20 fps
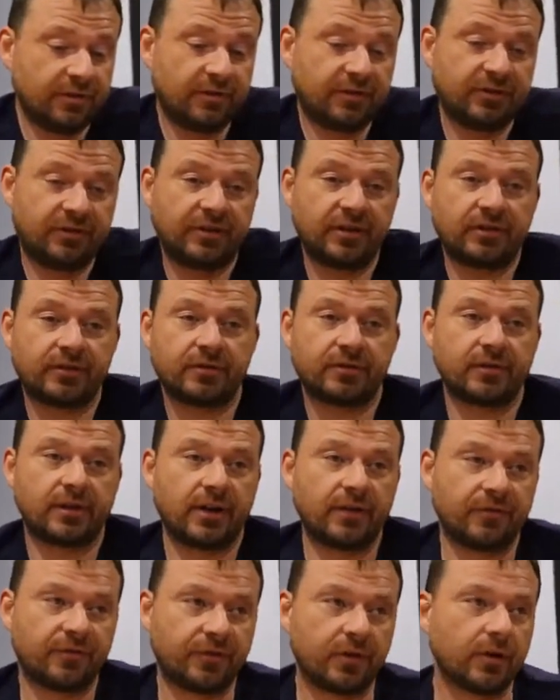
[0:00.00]
as six or
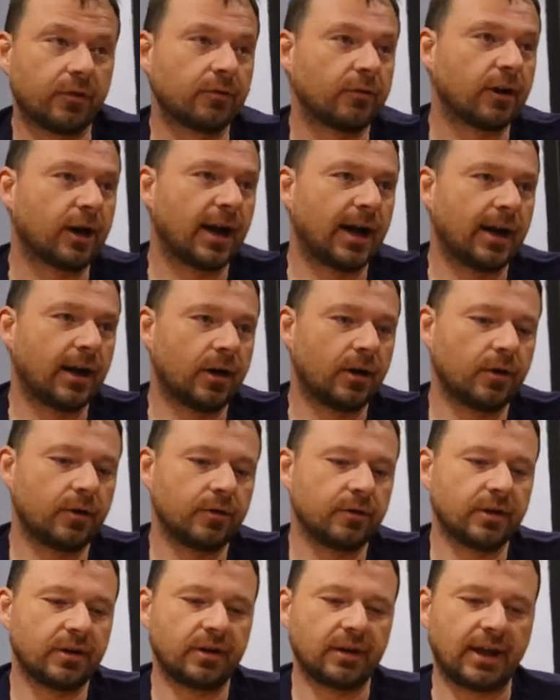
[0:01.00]
eight foot
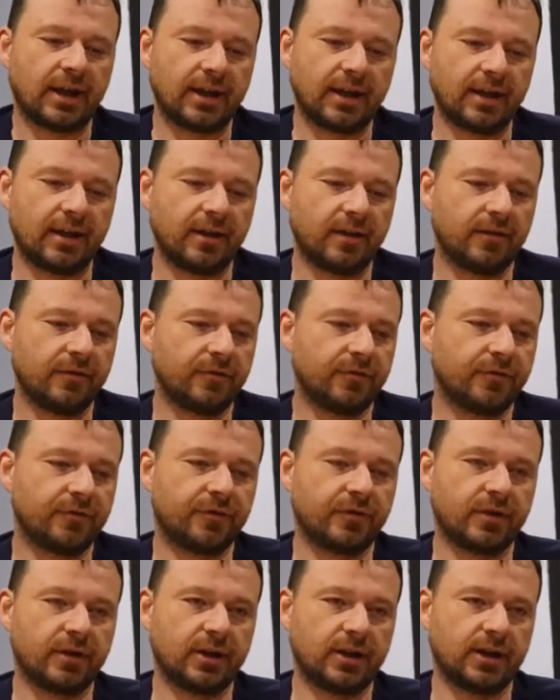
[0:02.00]
round and have
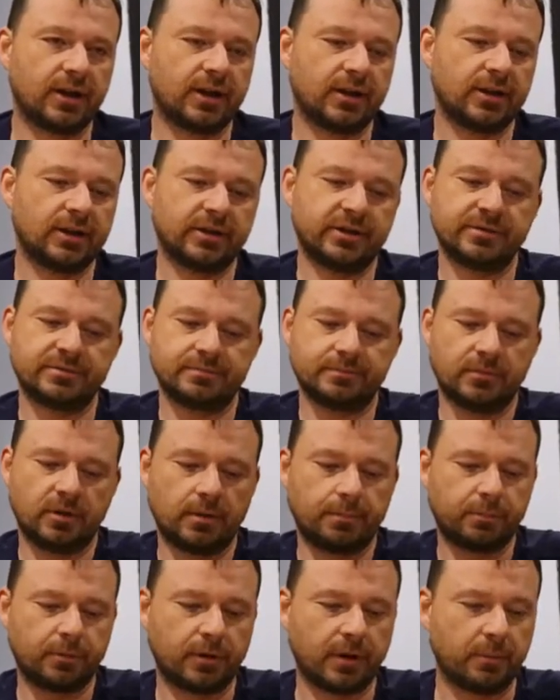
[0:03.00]
uh,
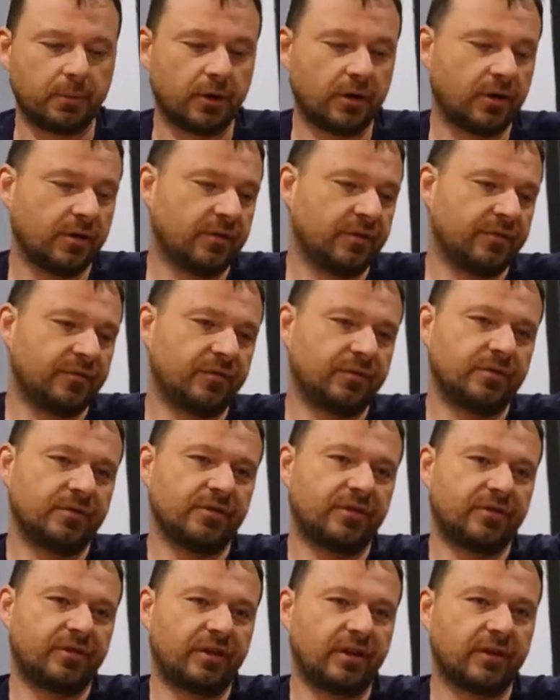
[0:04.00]
a perimeter of
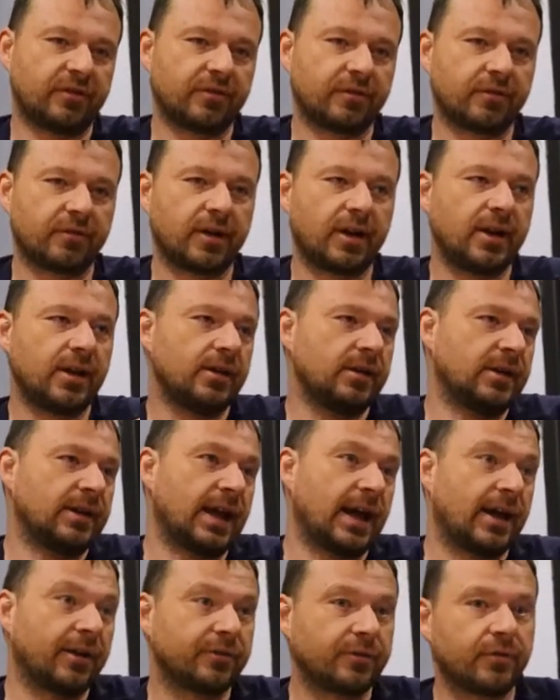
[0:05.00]
six or eight
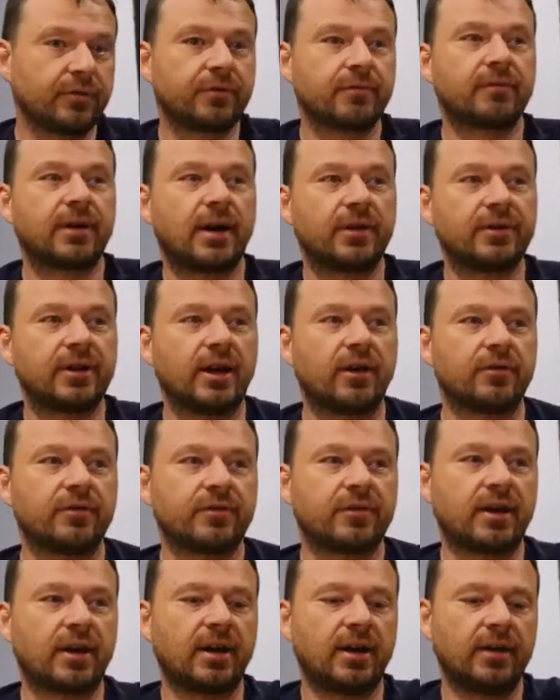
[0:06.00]
nozzles around the
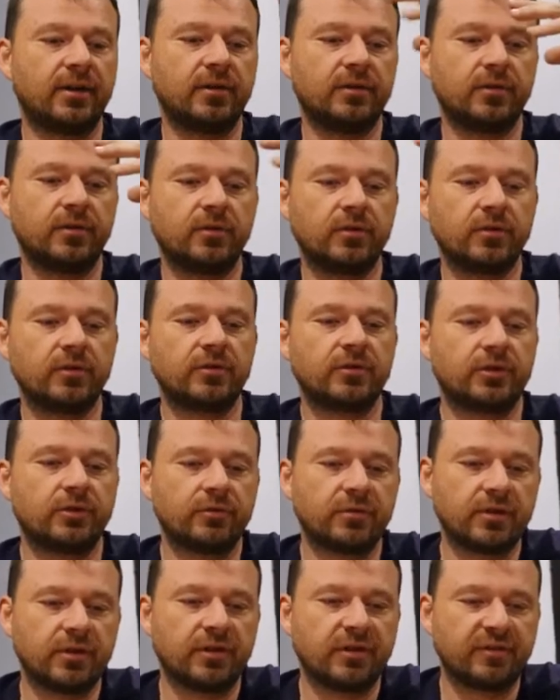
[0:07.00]
outside
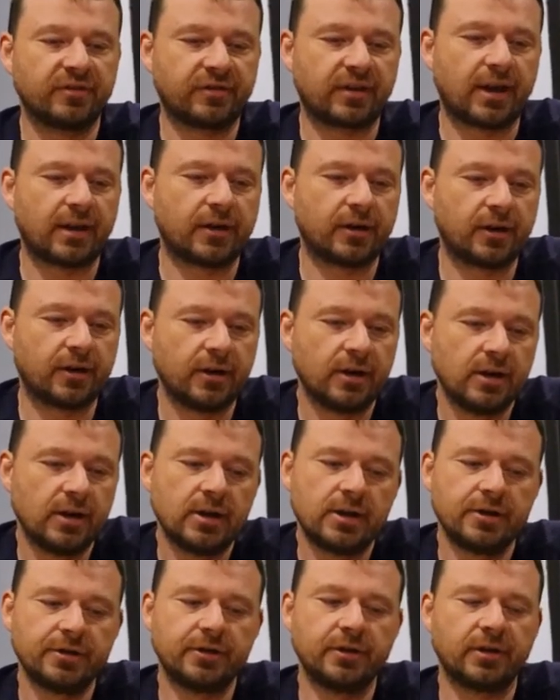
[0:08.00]
shooting to the center
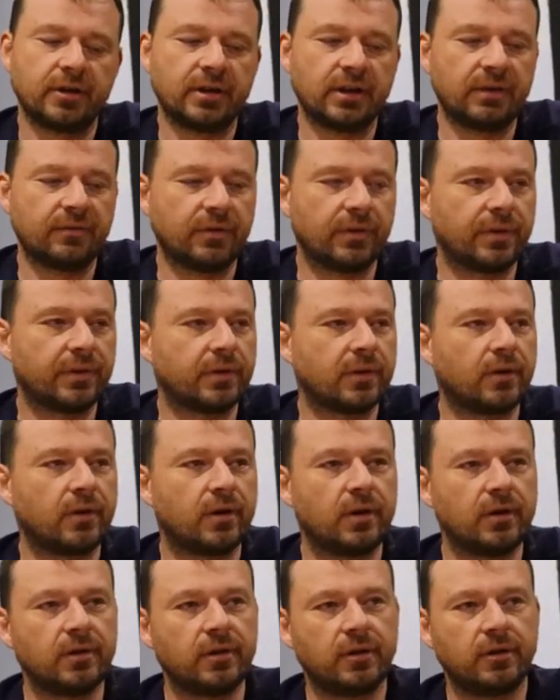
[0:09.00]
you could even
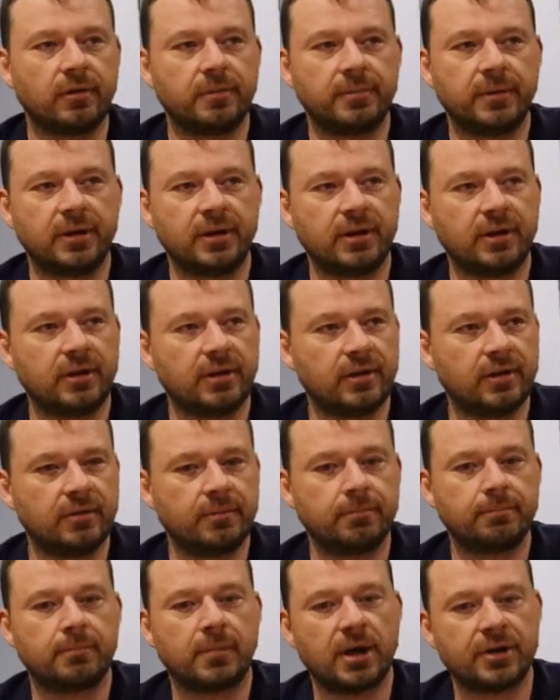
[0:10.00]
throw a little
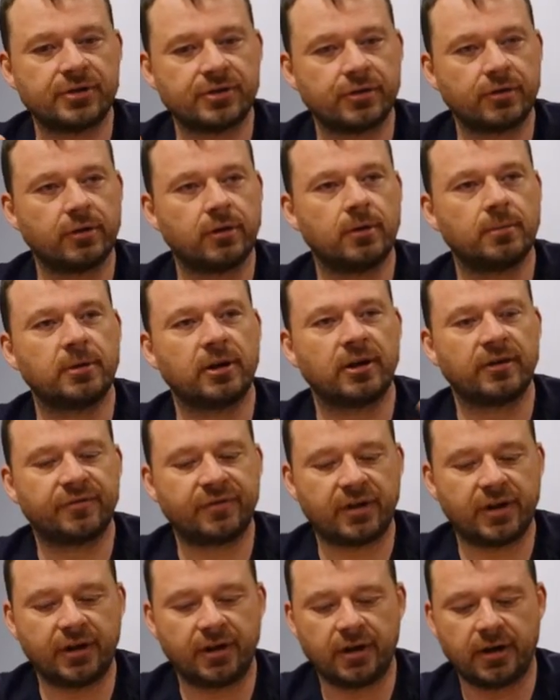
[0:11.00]
mini mushroom or a
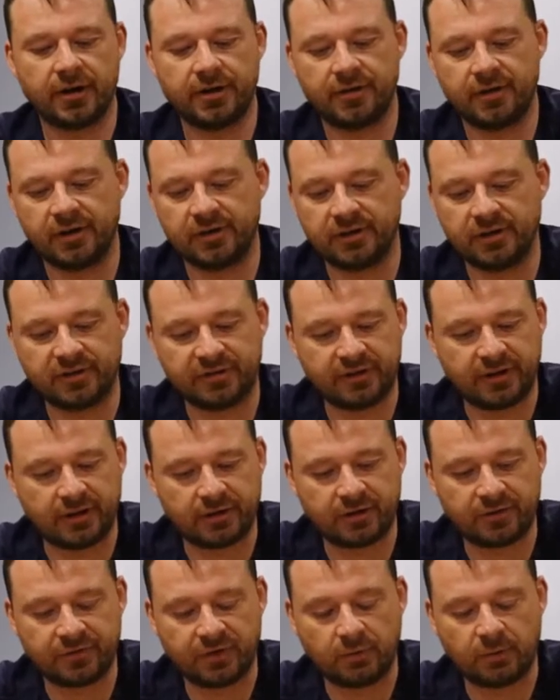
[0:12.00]
fire hydrant in the
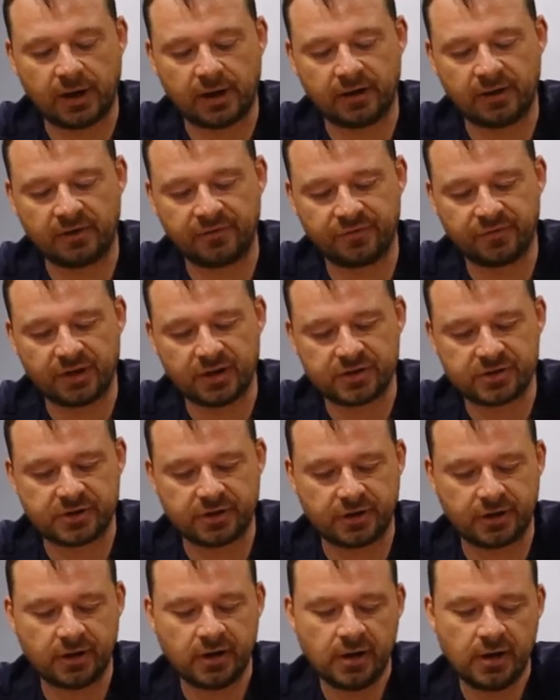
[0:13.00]
center if you wanted a
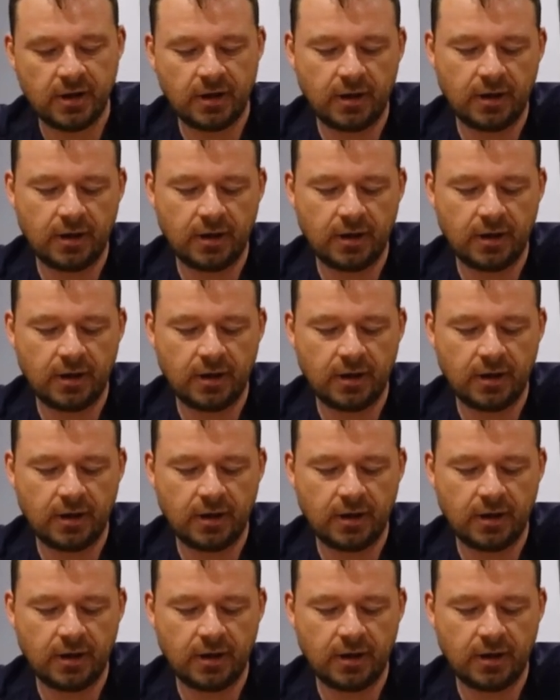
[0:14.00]
fixture.